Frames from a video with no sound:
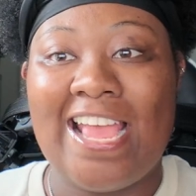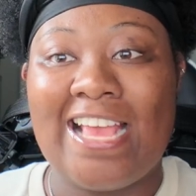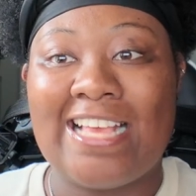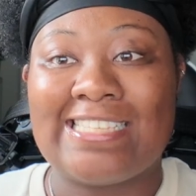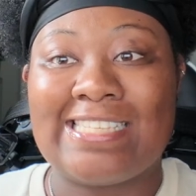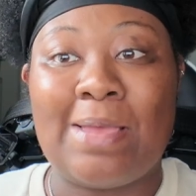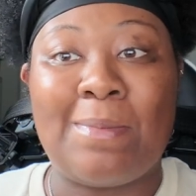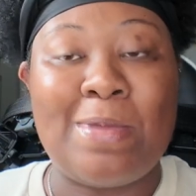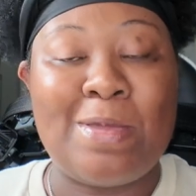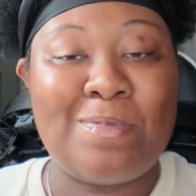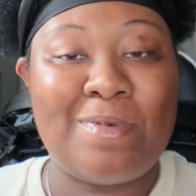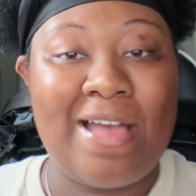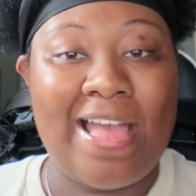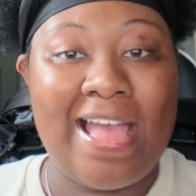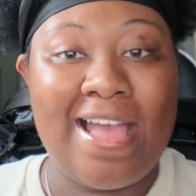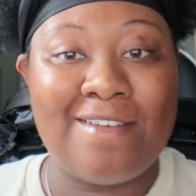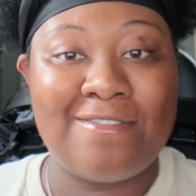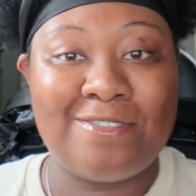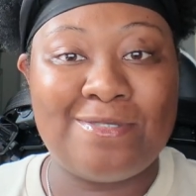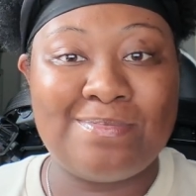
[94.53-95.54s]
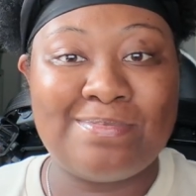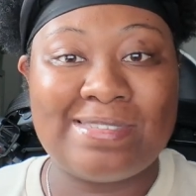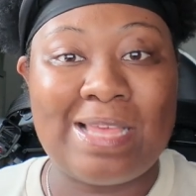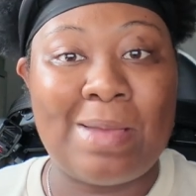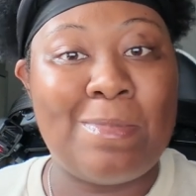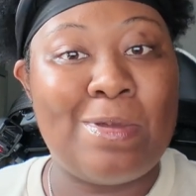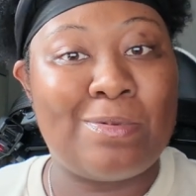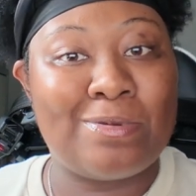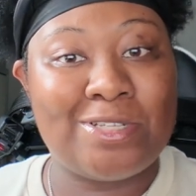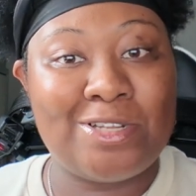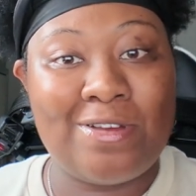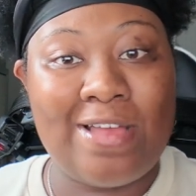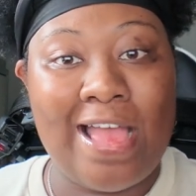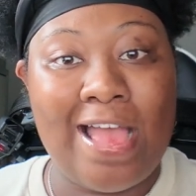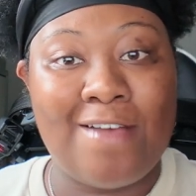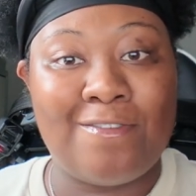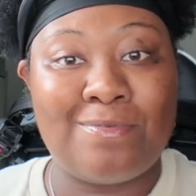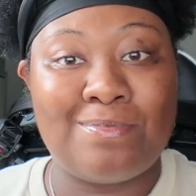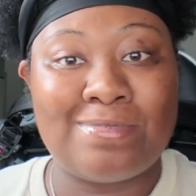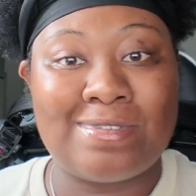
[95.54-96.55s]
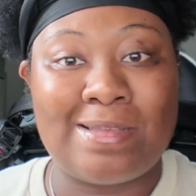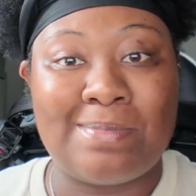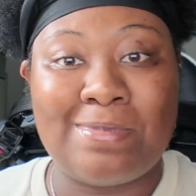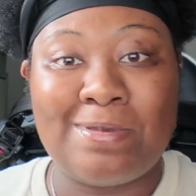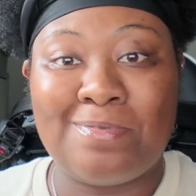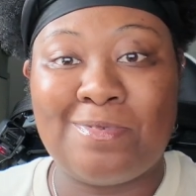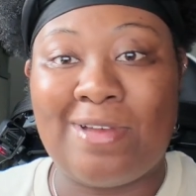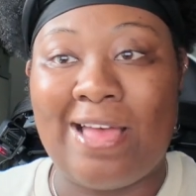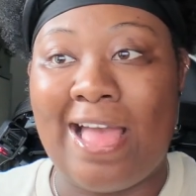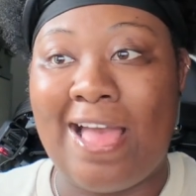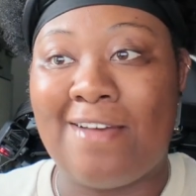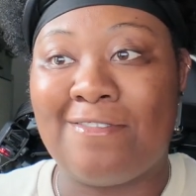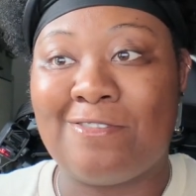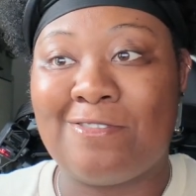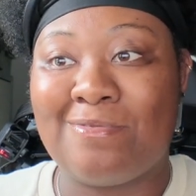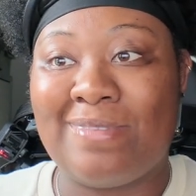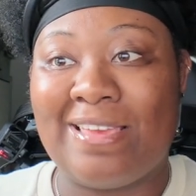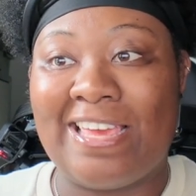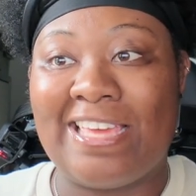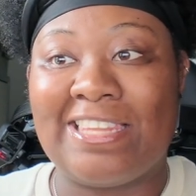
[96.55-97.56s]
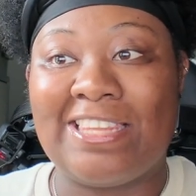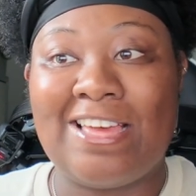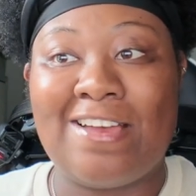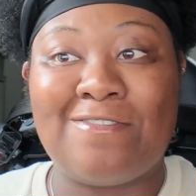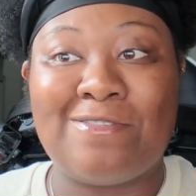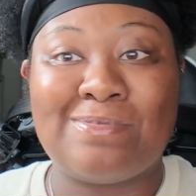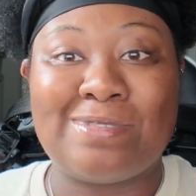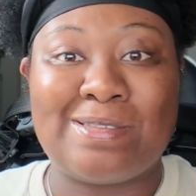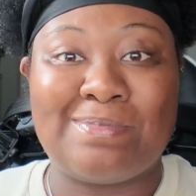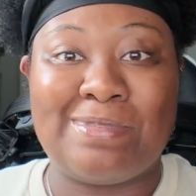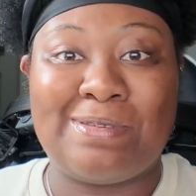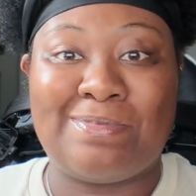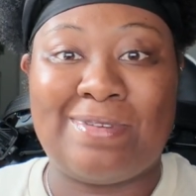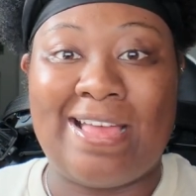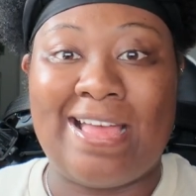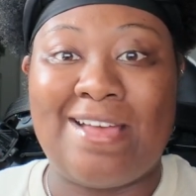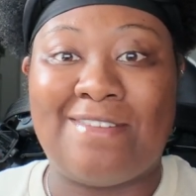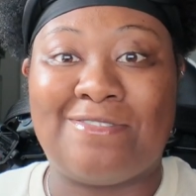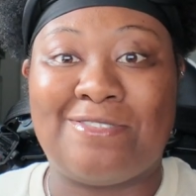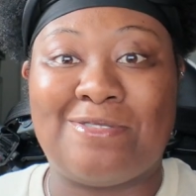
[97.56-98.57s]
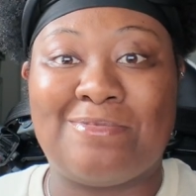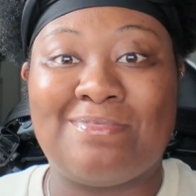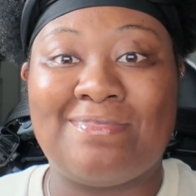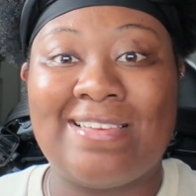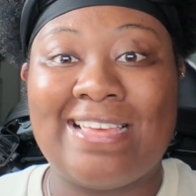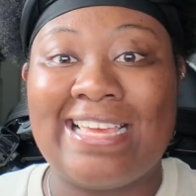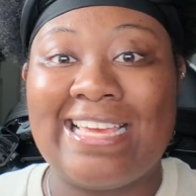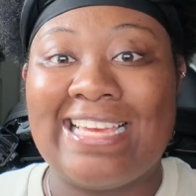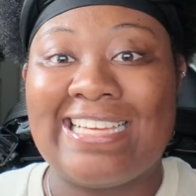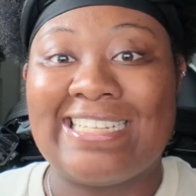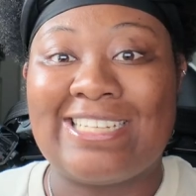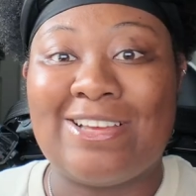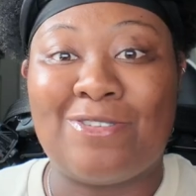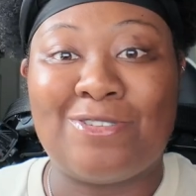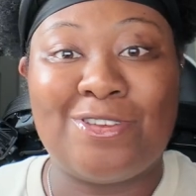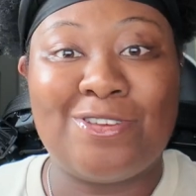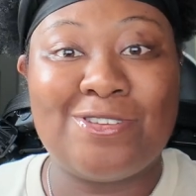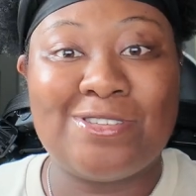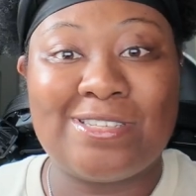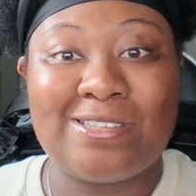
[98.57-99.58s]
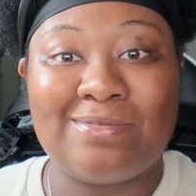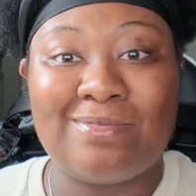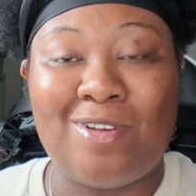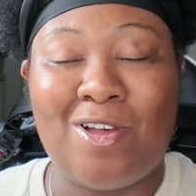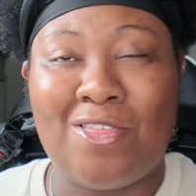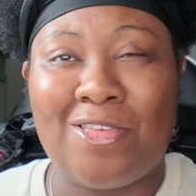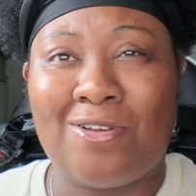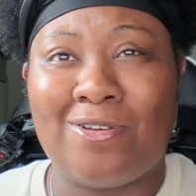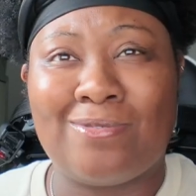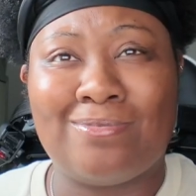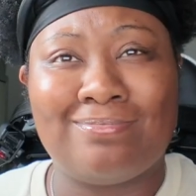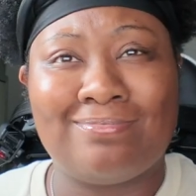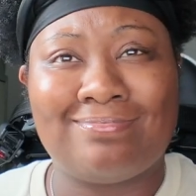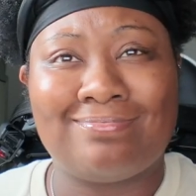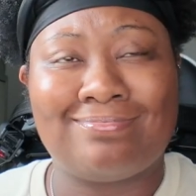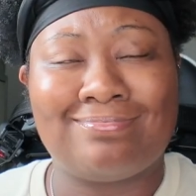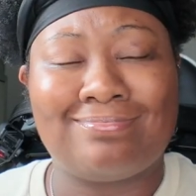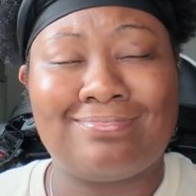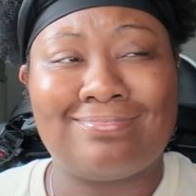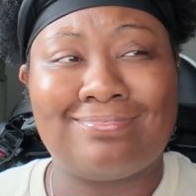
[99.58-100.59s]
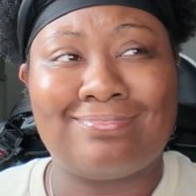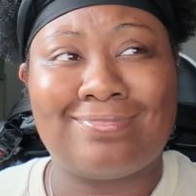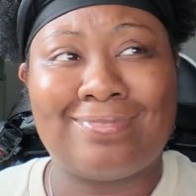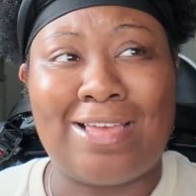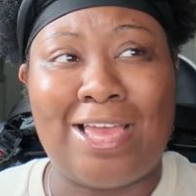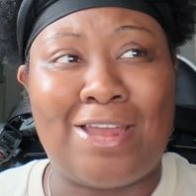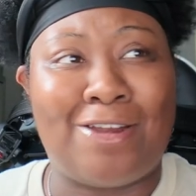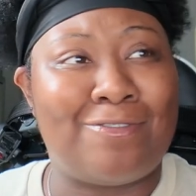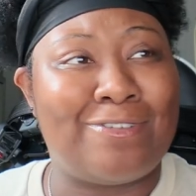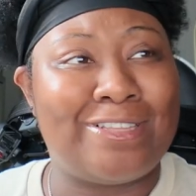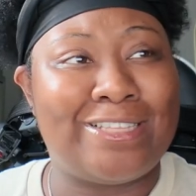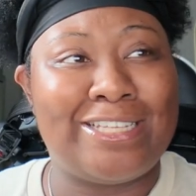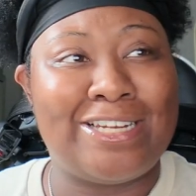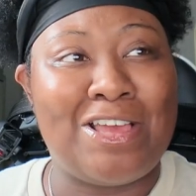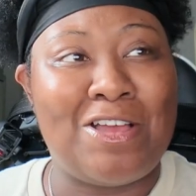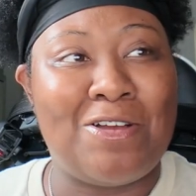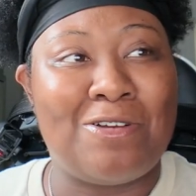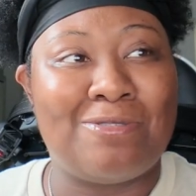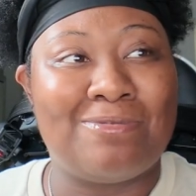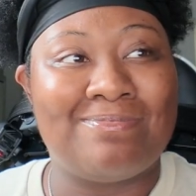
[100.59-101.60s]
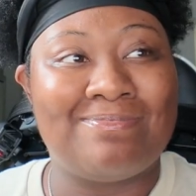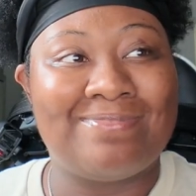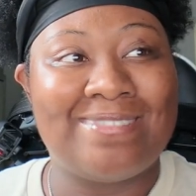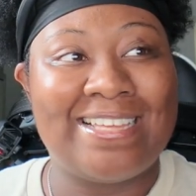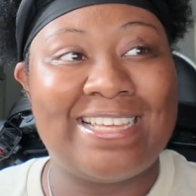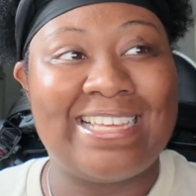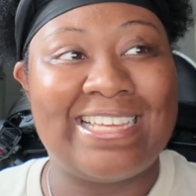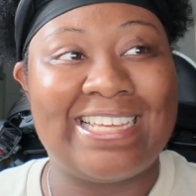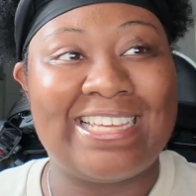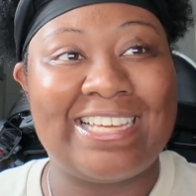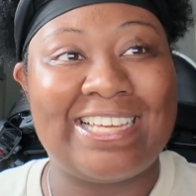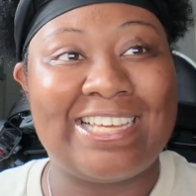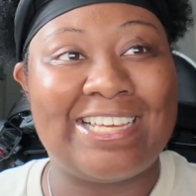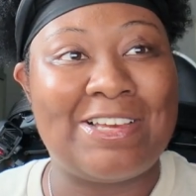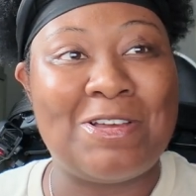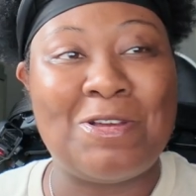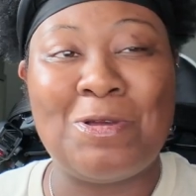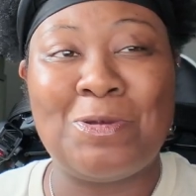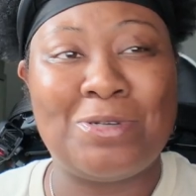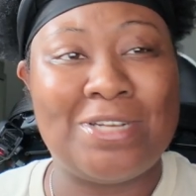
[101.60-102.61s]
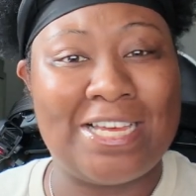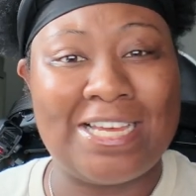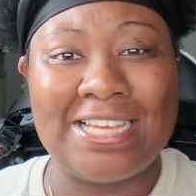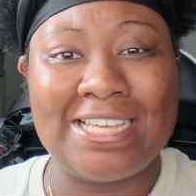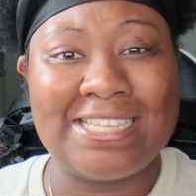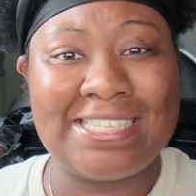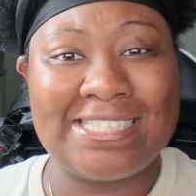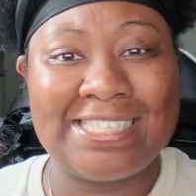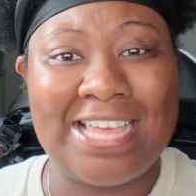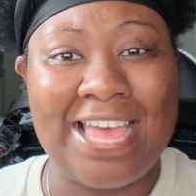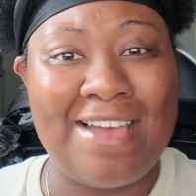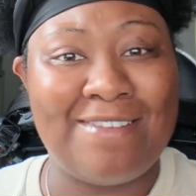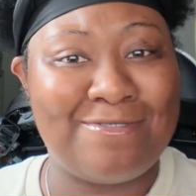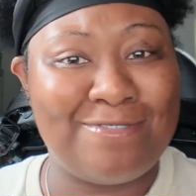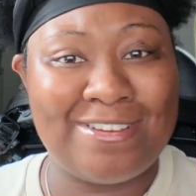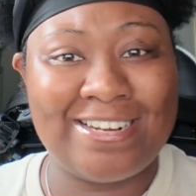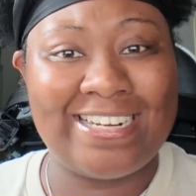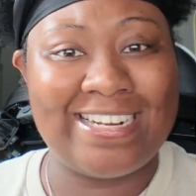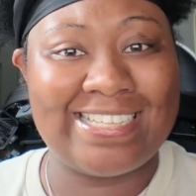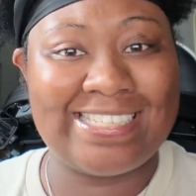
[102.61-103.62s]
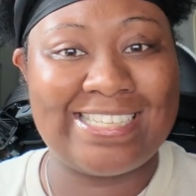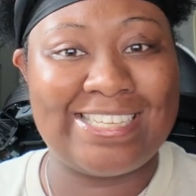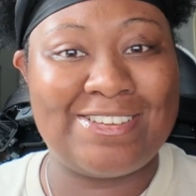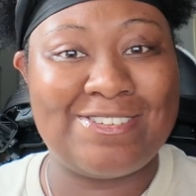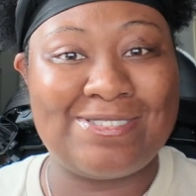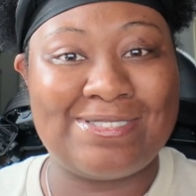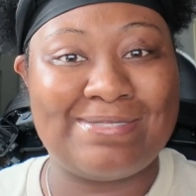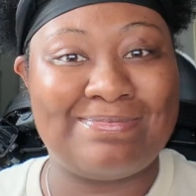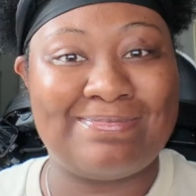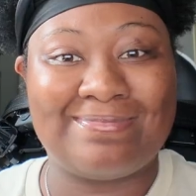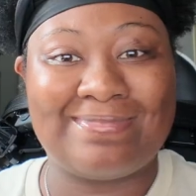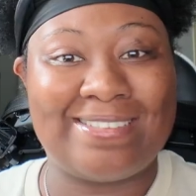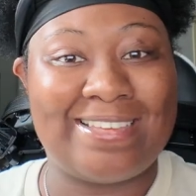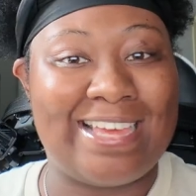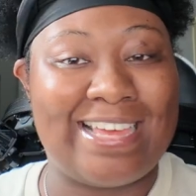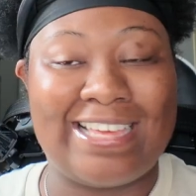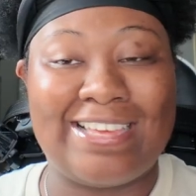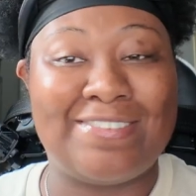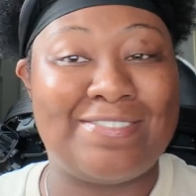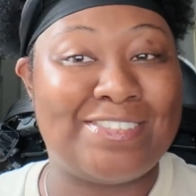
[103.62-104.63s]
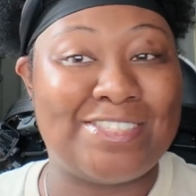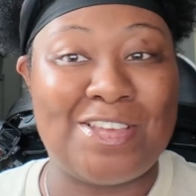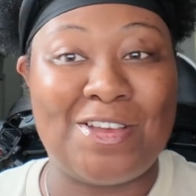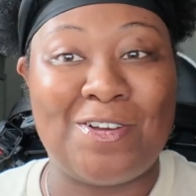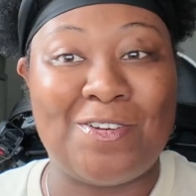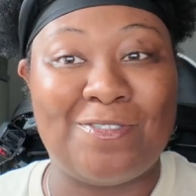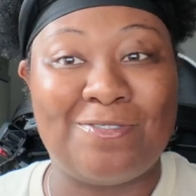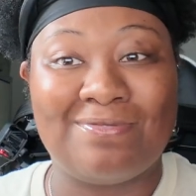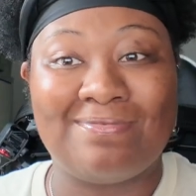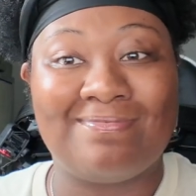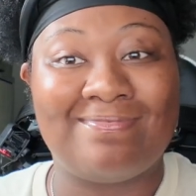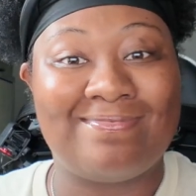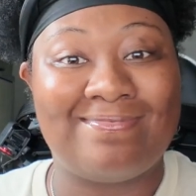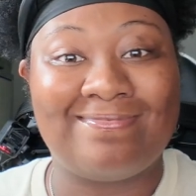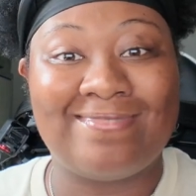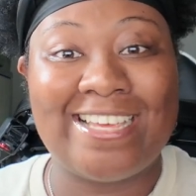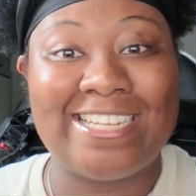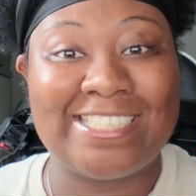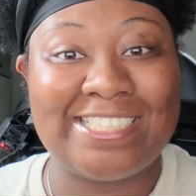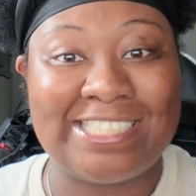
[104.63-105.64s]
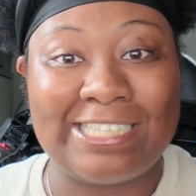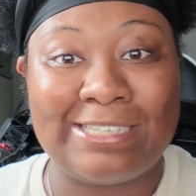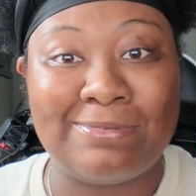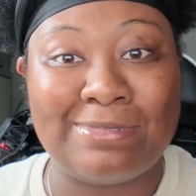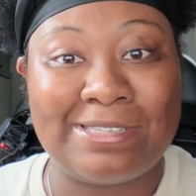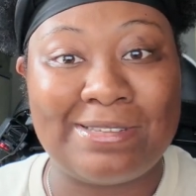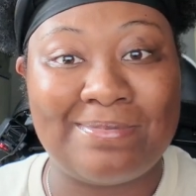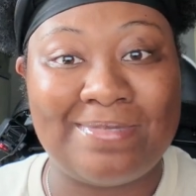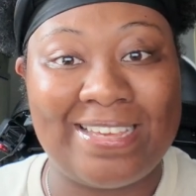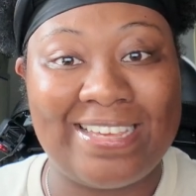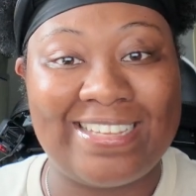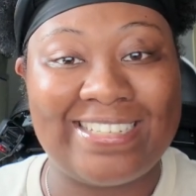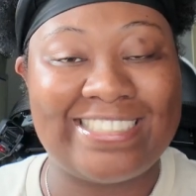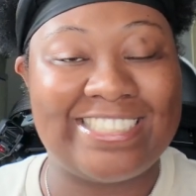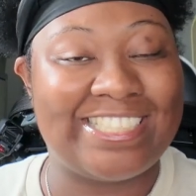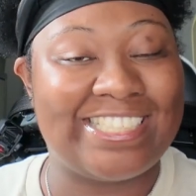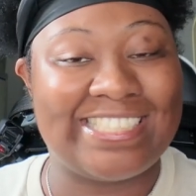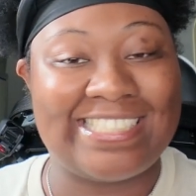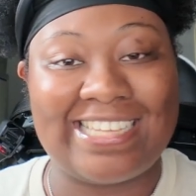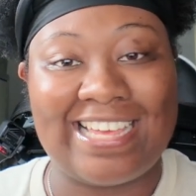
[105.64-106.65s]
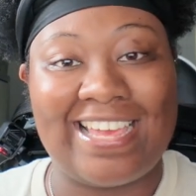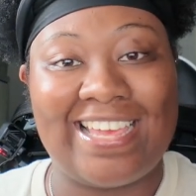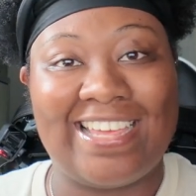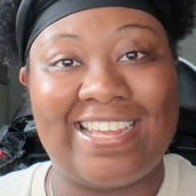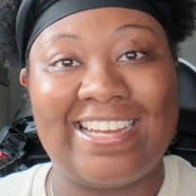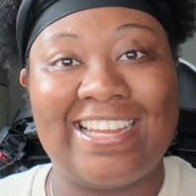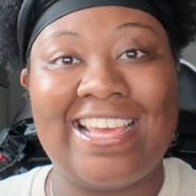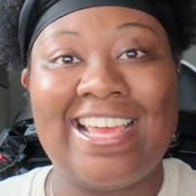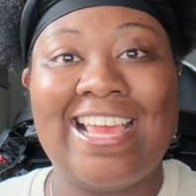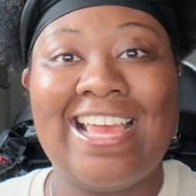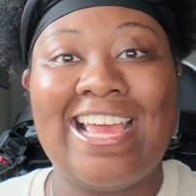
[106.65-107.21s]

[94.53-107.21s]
some people have them, some people don't have them, some people have them and love them, some people have them, don't use them, although I don't really know who does have one and doesn't use them. If so, they should send them to me, just saying.